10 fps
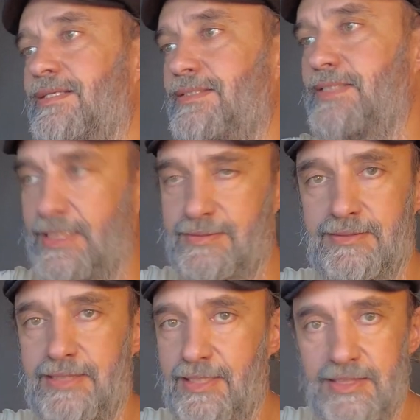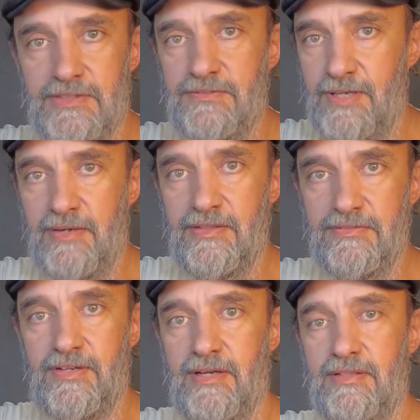Yes, that is very
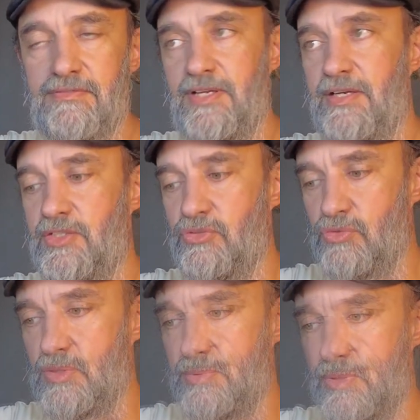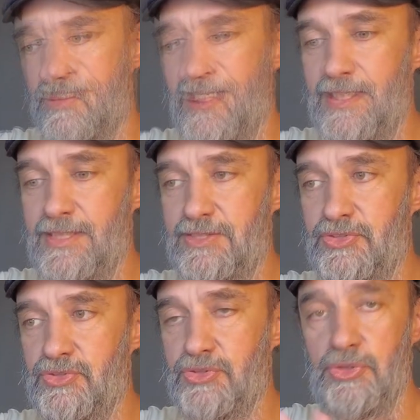doable. There
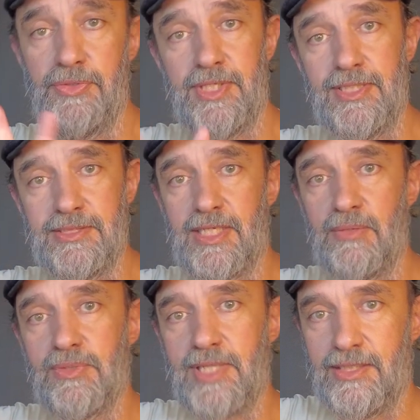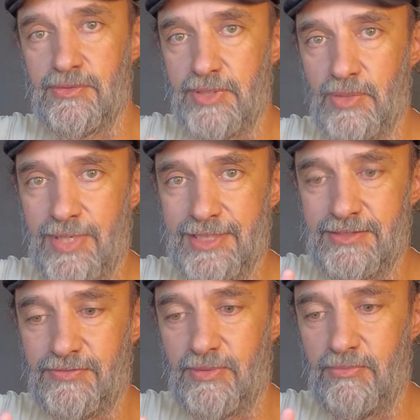is two things that I would like to
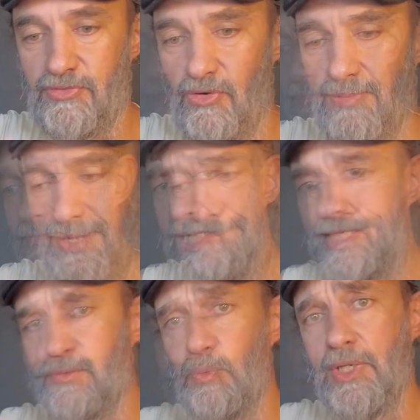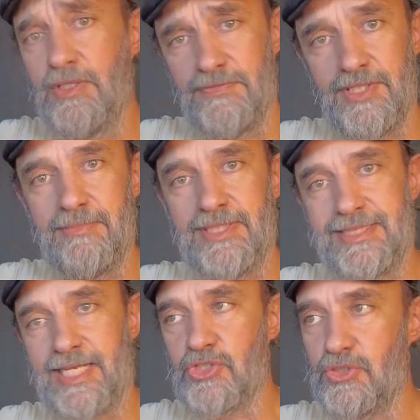request from Foma, and one of them is
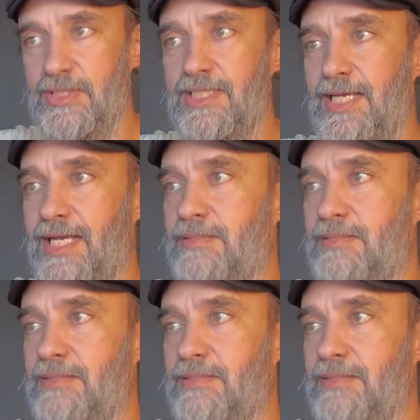actually a